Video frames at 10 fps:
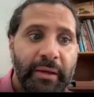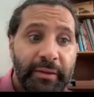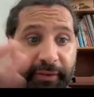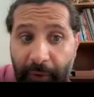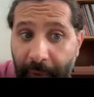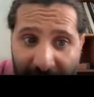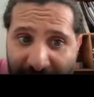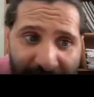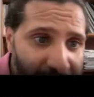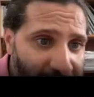The
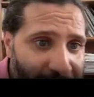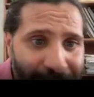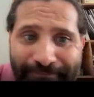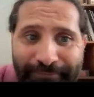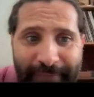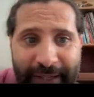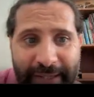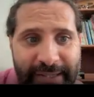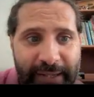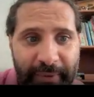criteria:
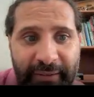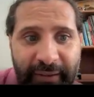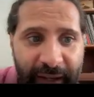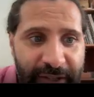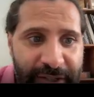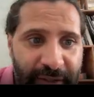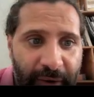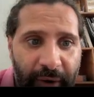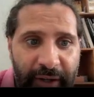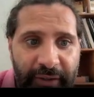cementation
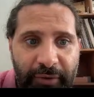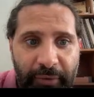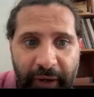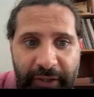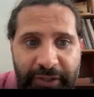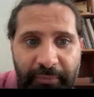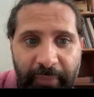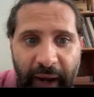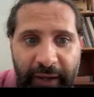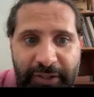or induration
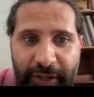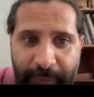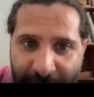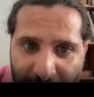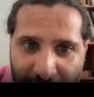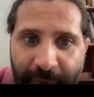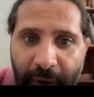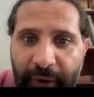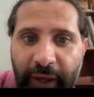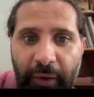by gypsum,
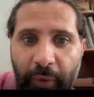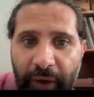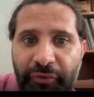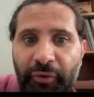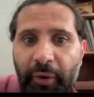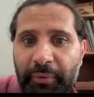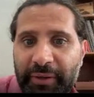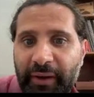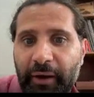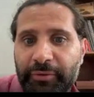okay, with or
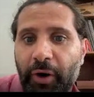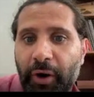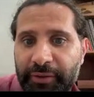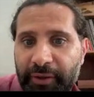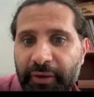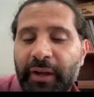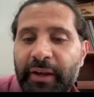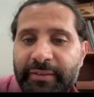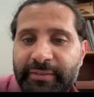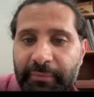without other
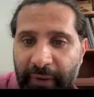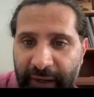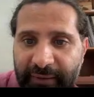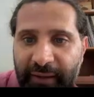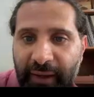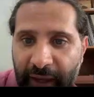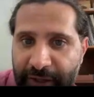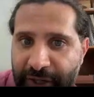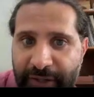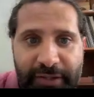cementing
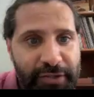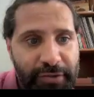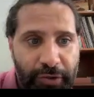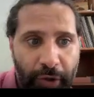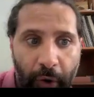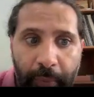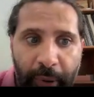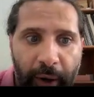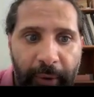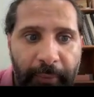agents, no
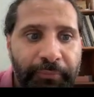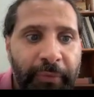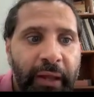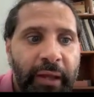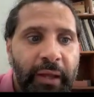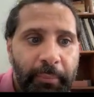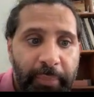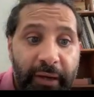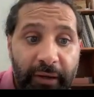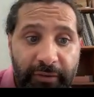problem.
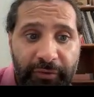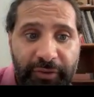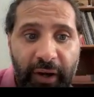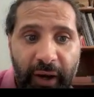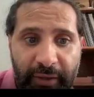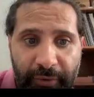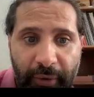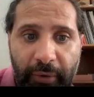Because of the lateral